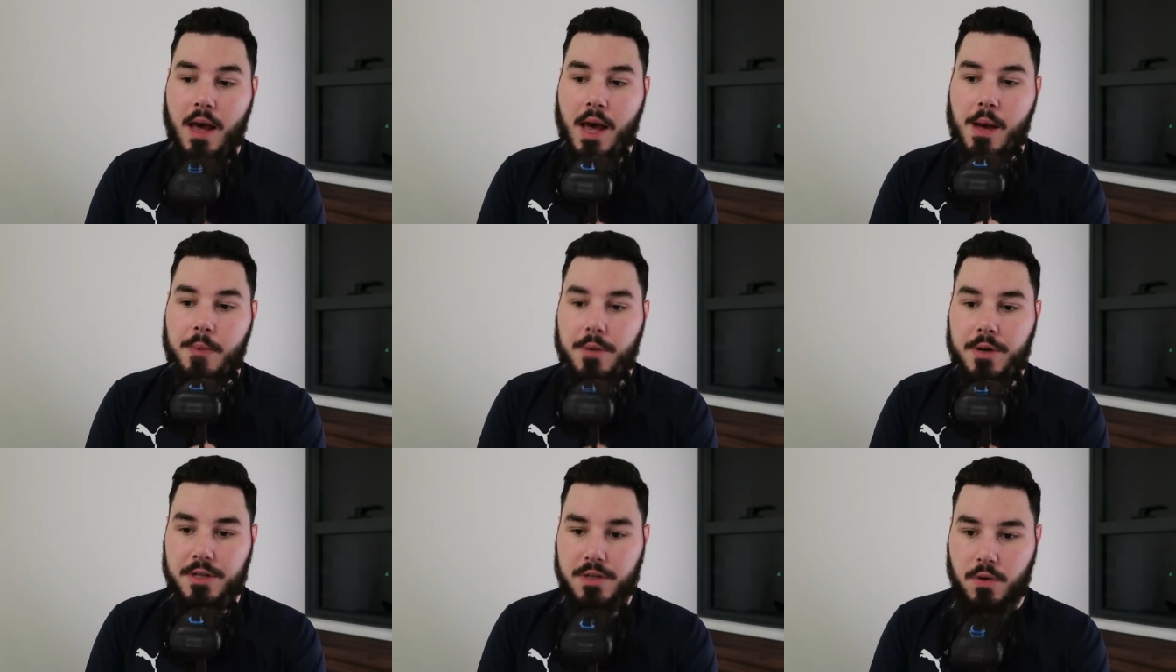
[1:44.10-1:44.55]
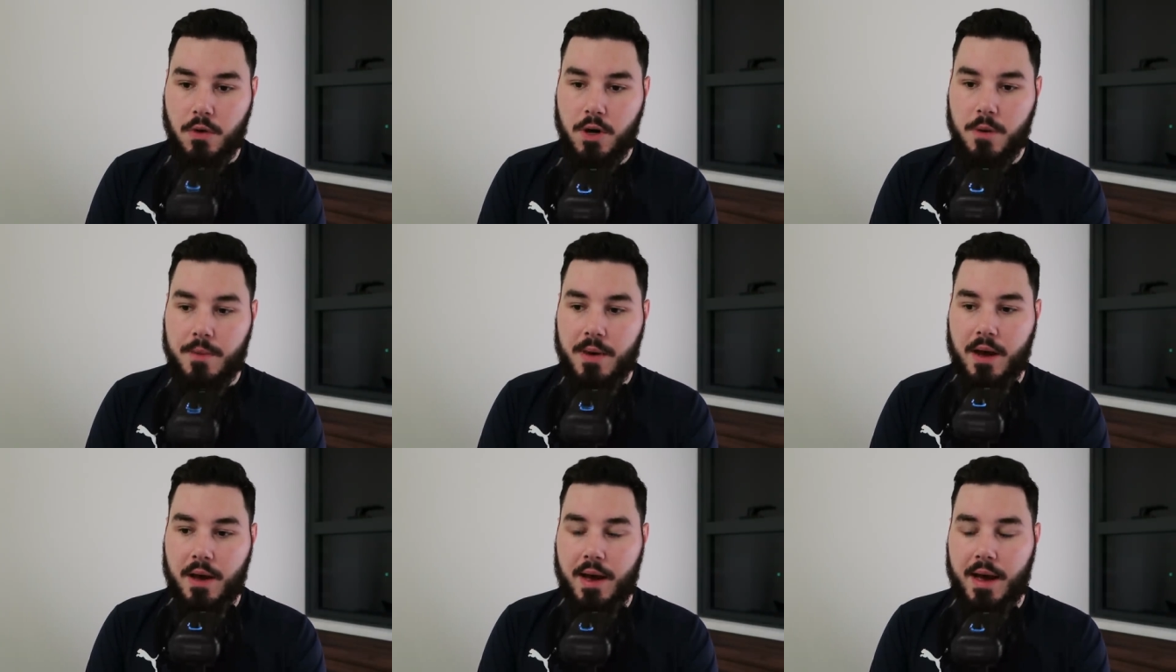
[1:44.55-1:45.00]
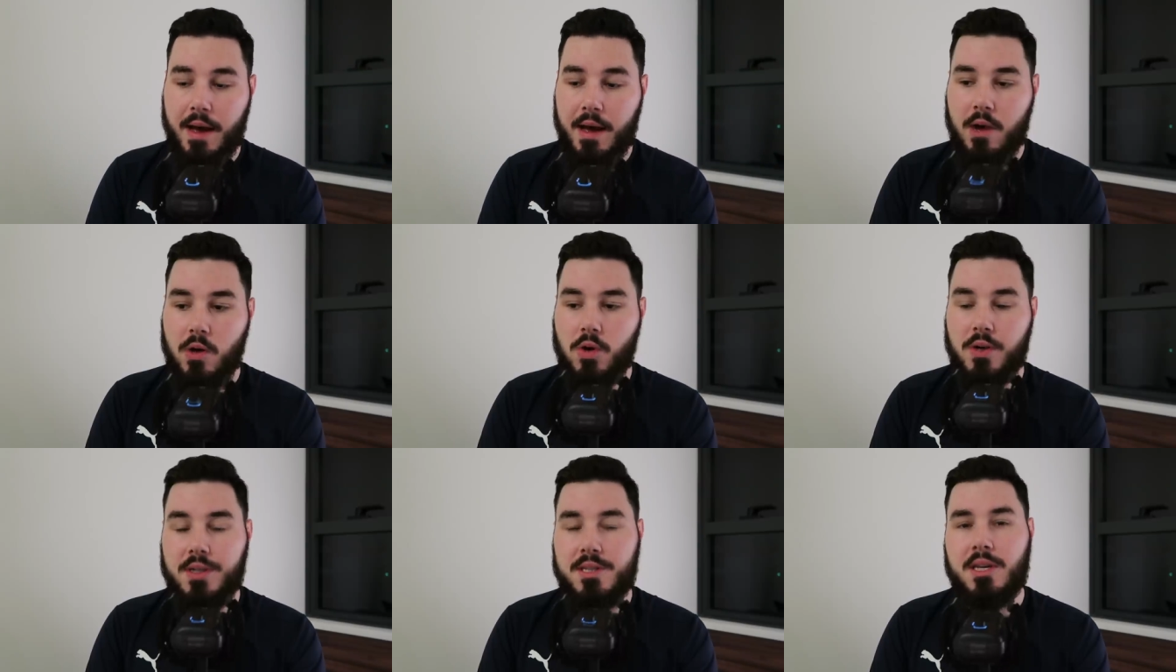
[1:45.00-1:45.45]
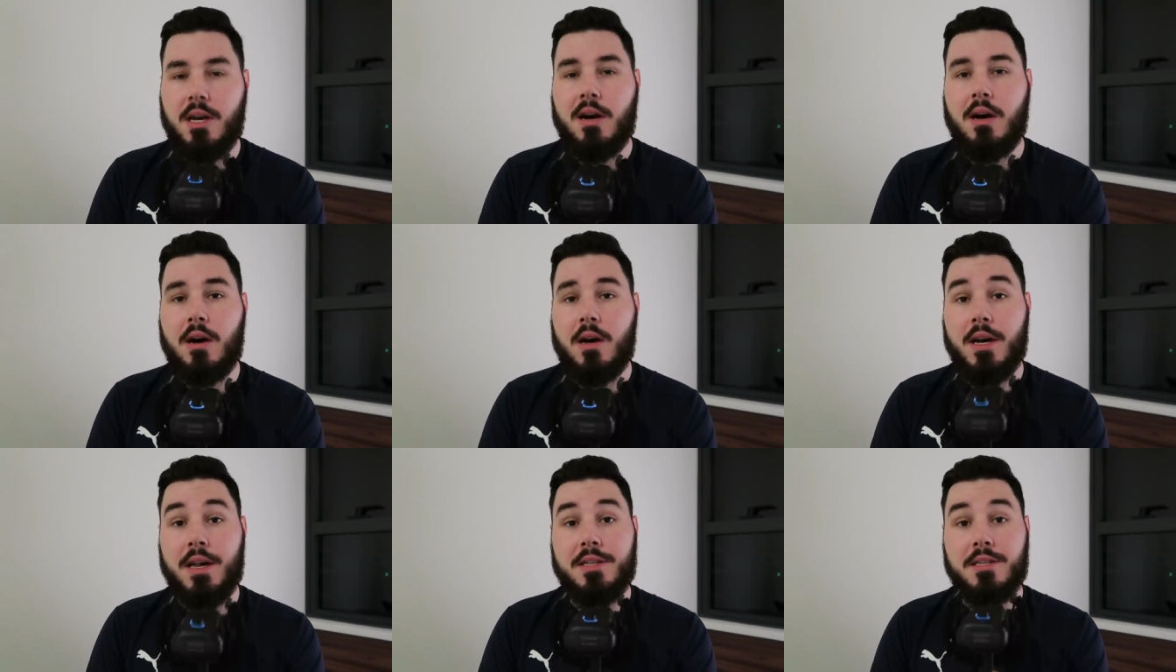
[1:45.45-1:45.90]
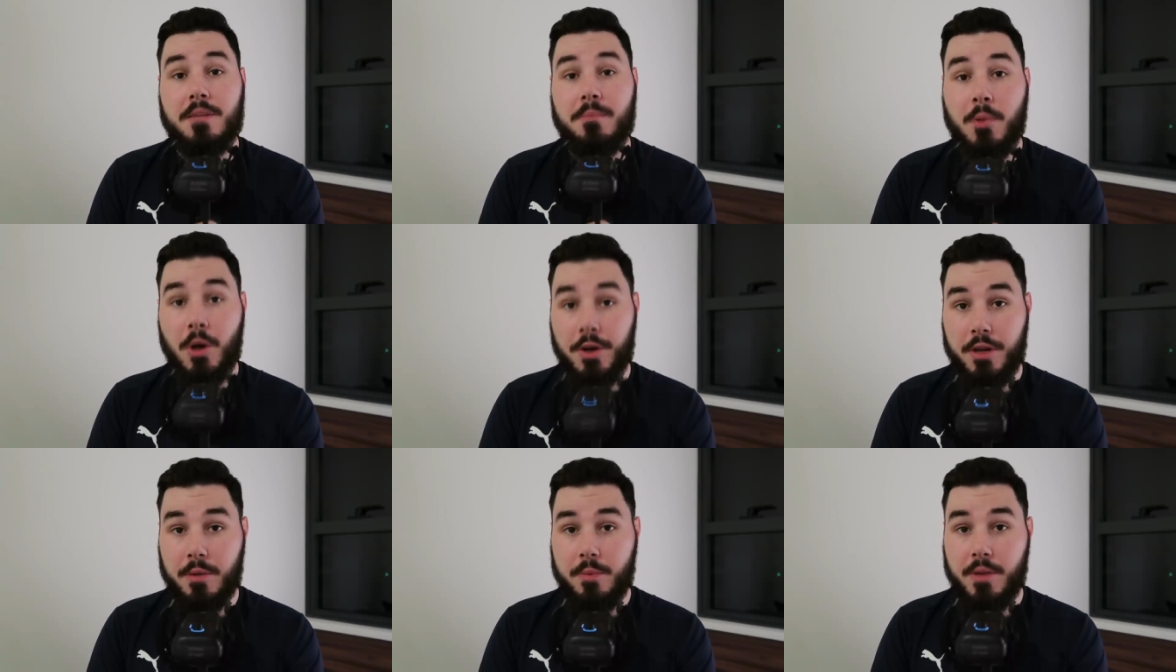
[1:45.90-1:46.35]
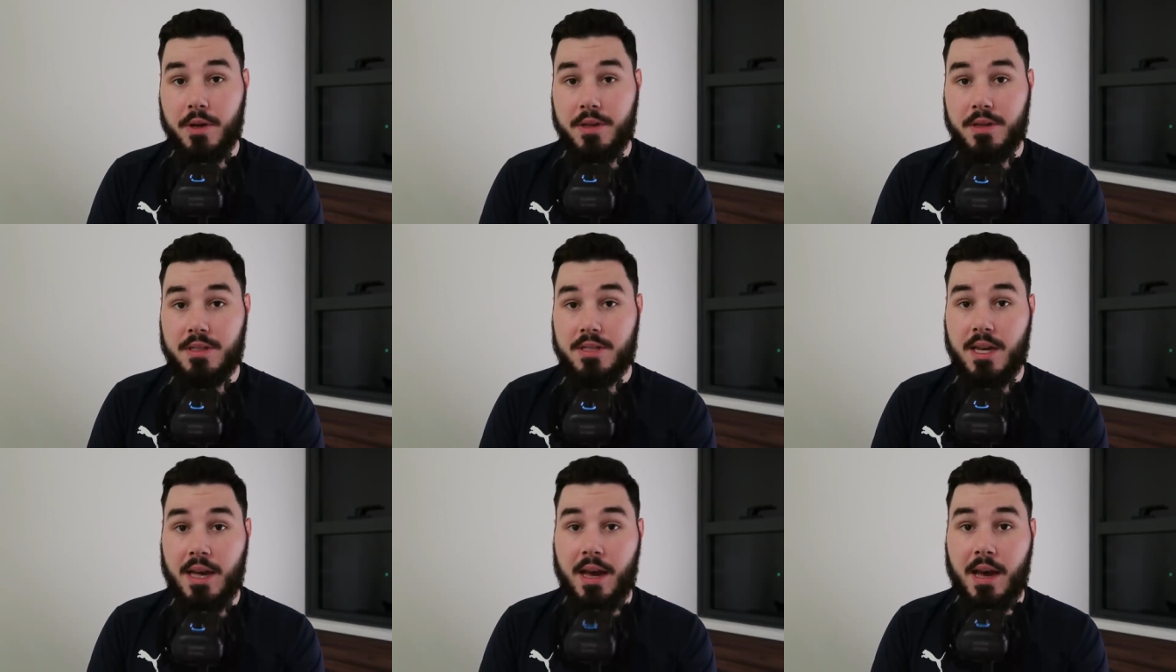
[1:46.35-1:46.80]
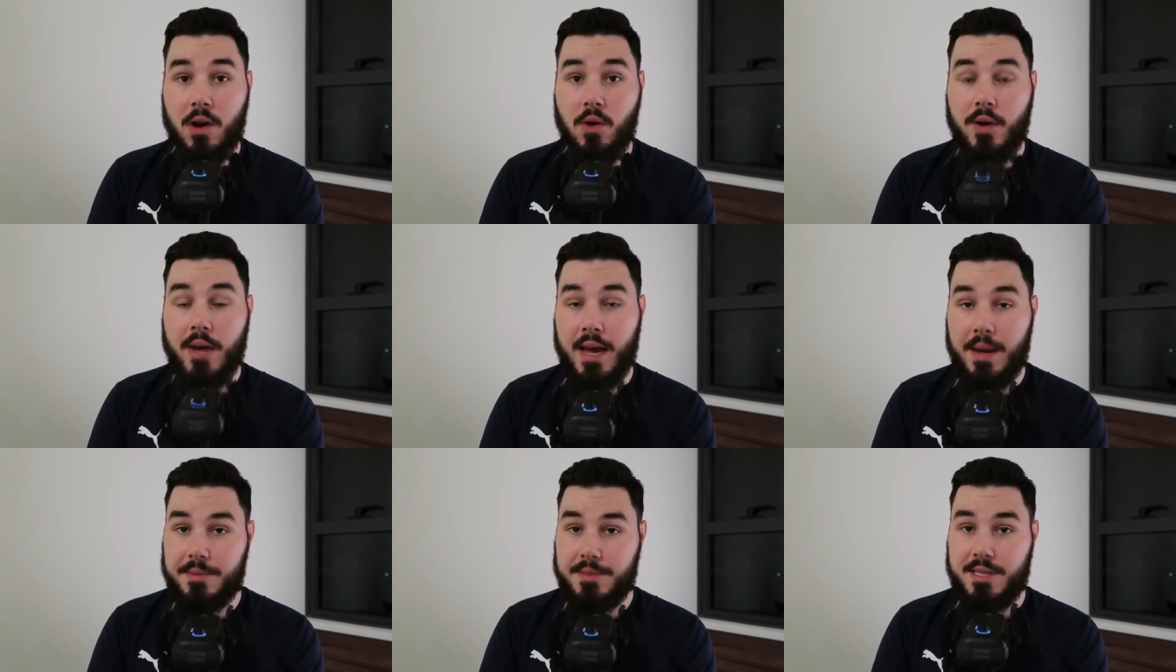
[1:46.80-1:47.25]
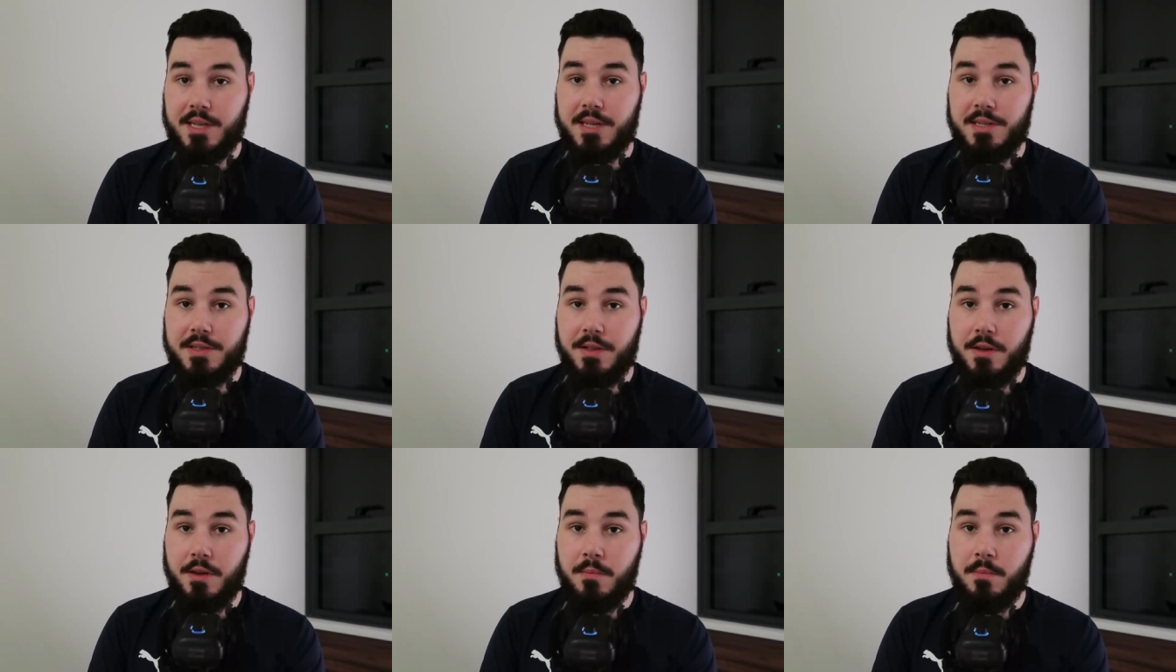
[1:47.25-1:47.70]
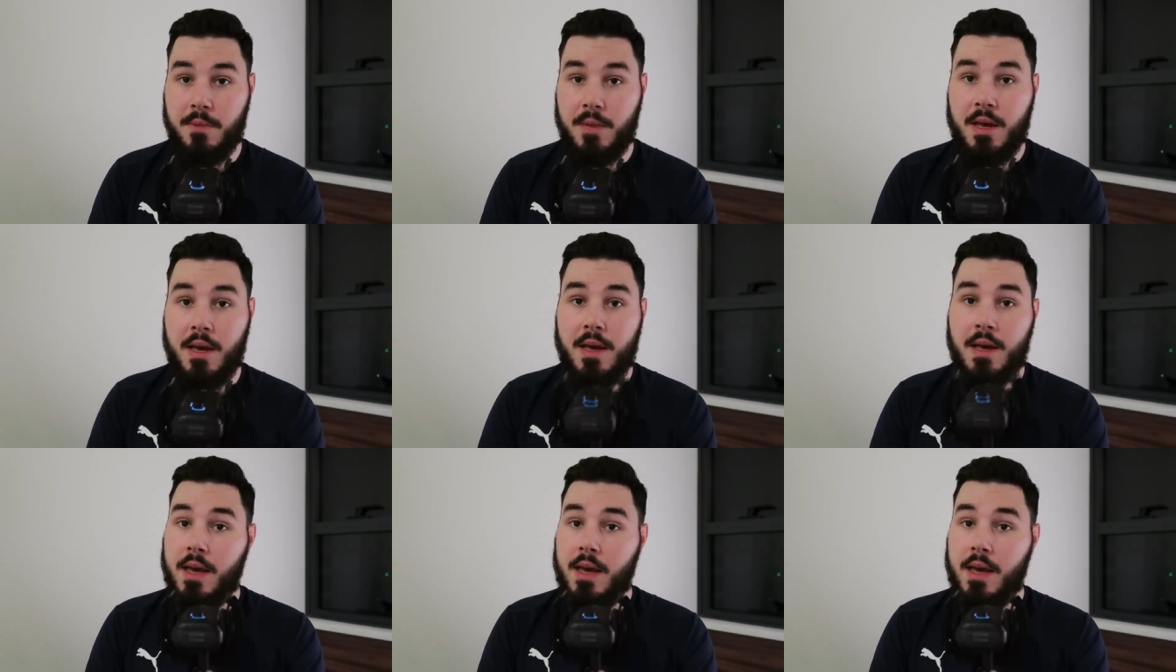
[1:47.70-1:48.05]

and we're going to talk about how Qatar is a monument to how capitalism